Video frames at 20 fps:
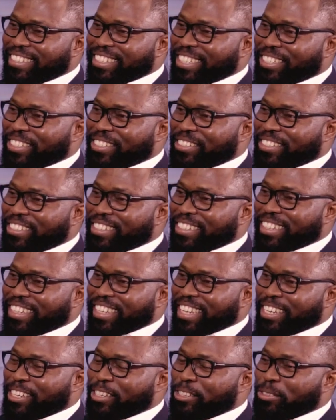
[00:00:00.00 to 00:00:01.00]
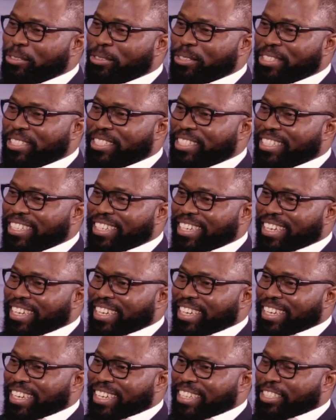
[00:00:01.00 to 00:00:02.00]
you mm-hmm. know, they loose.
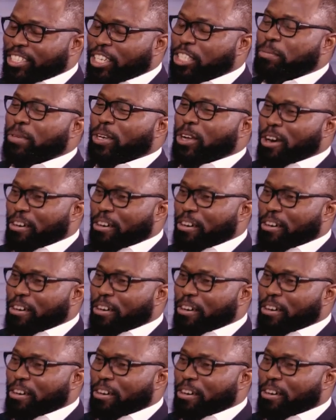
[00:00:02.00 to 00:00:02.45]
Okay. Just be